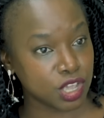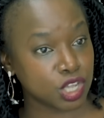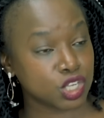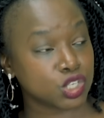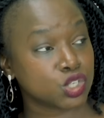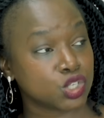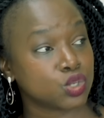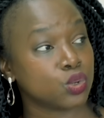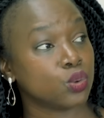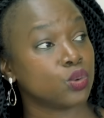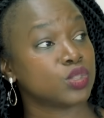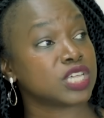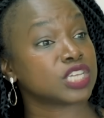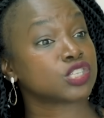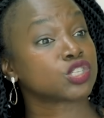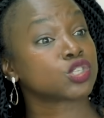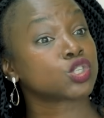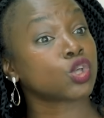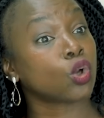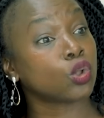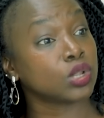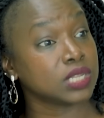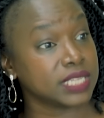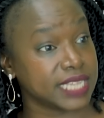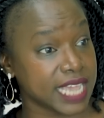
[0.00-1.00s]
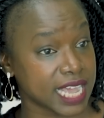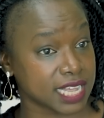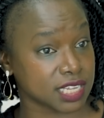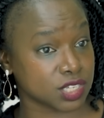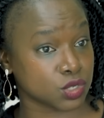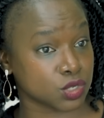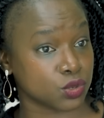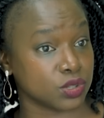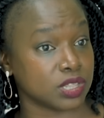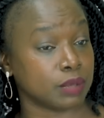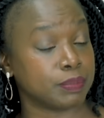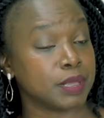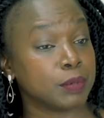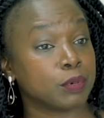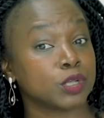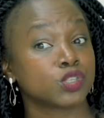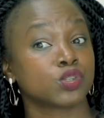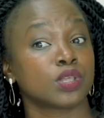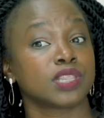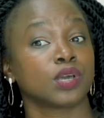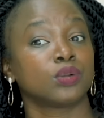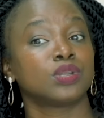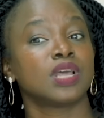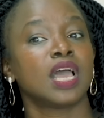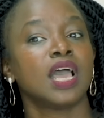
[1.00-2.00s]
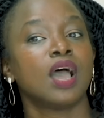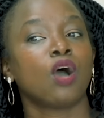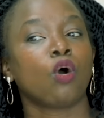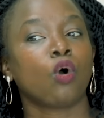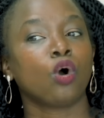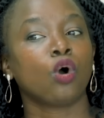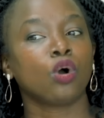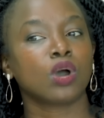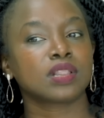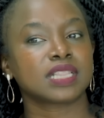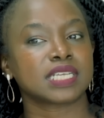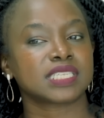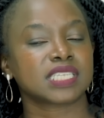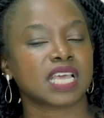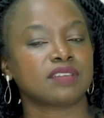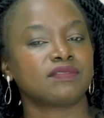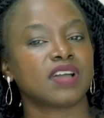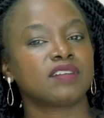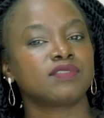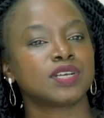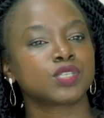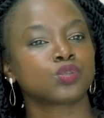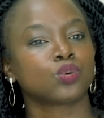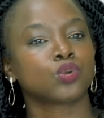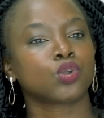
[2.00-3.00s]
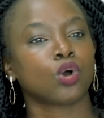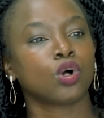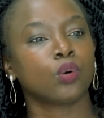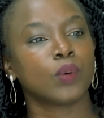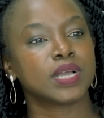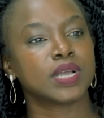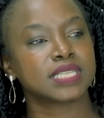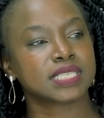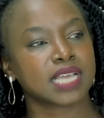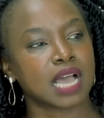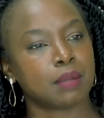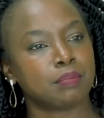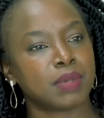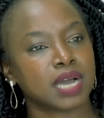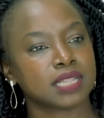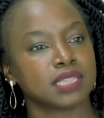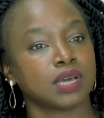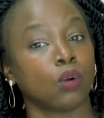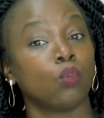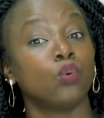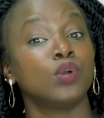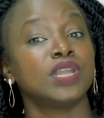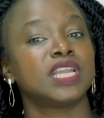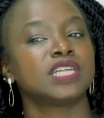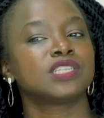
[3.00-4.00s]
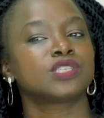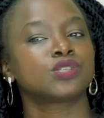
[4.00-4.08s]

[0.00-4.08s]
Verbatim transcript: to the soldiers, to the people. So they would, oh, the survivors would always come back, the wounded